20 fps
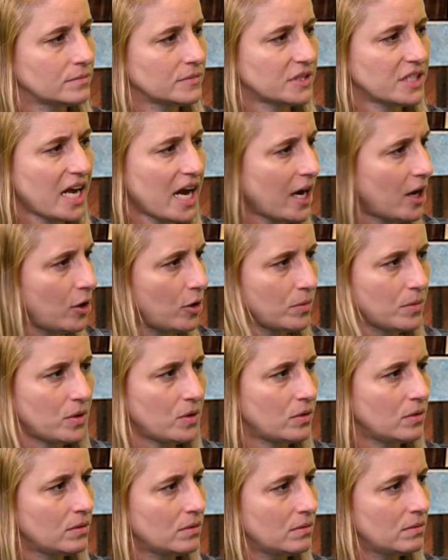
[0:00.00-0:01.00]

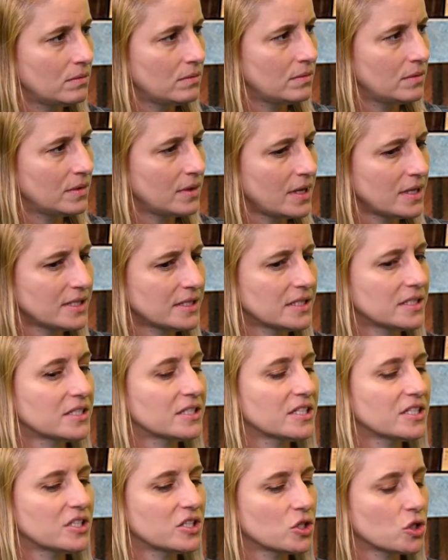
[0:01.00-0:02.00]
Terrible. That's
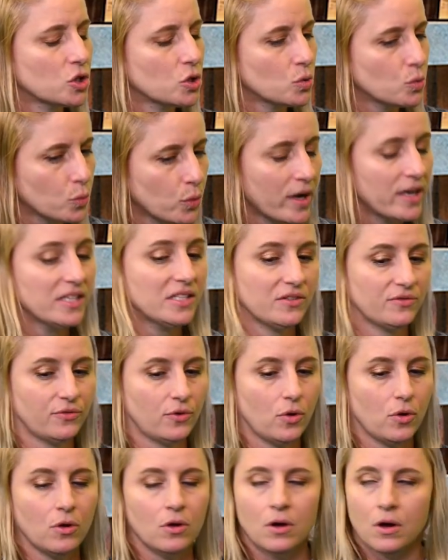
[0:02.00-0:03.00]

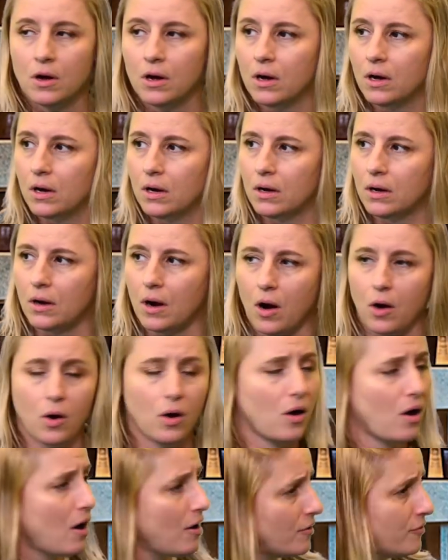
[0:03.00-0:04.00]
disgraceful. Mm-hmm.
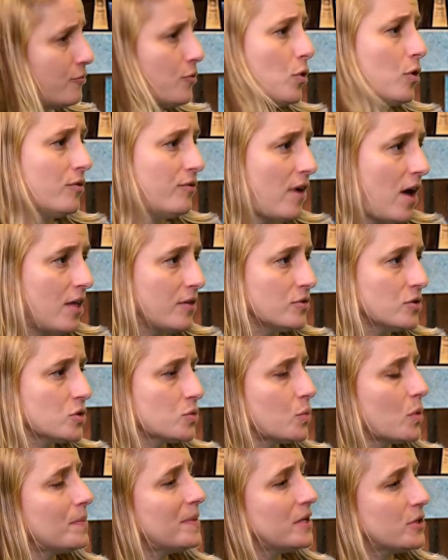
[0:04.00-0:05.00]
Our
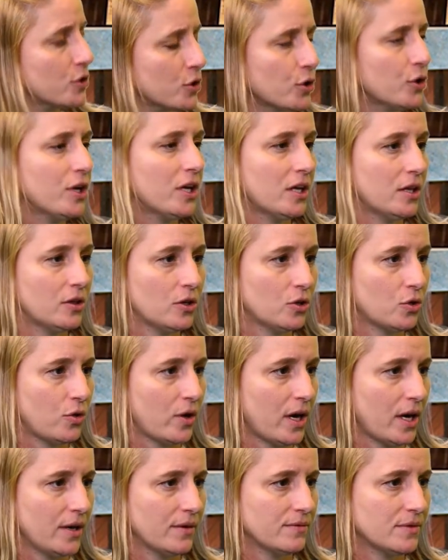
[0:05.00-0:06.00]
forefathers would be turning in their
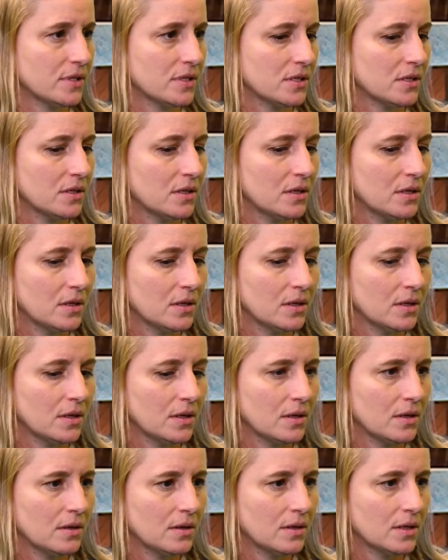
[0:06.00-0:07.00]
graves.
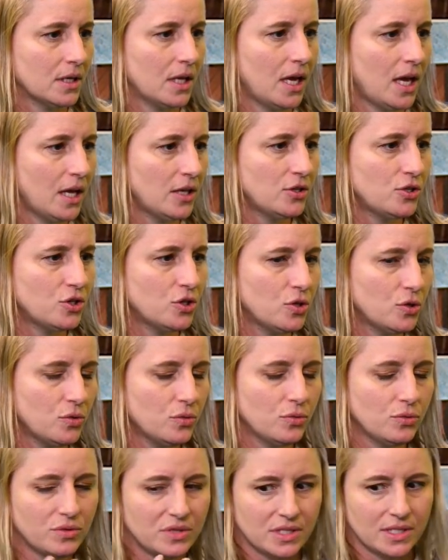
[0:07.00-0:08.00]
Can't
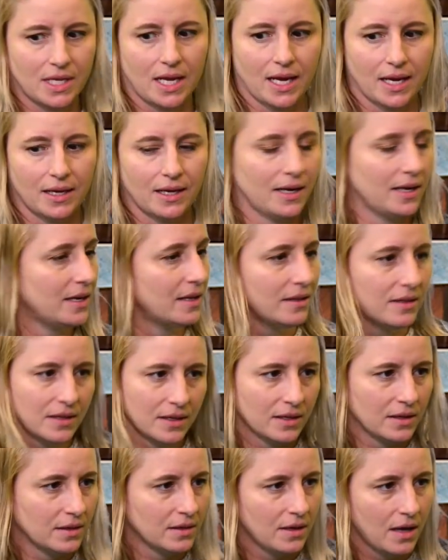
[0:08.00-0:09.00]
you say
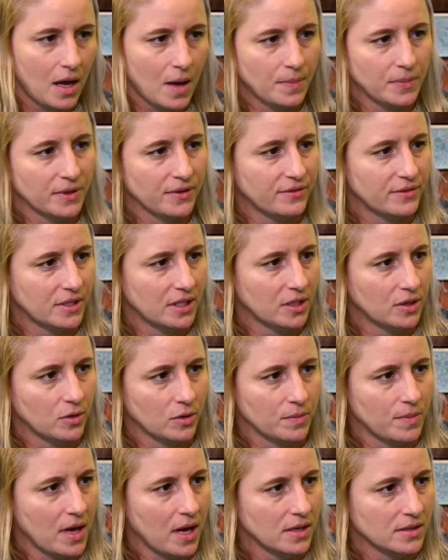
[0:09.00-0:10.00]
anything uplifting
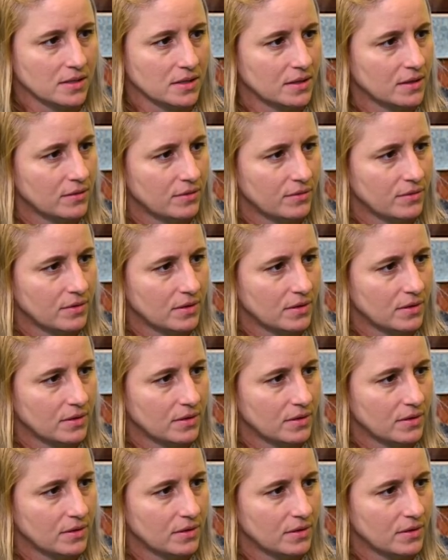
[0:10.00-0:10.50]
or positive?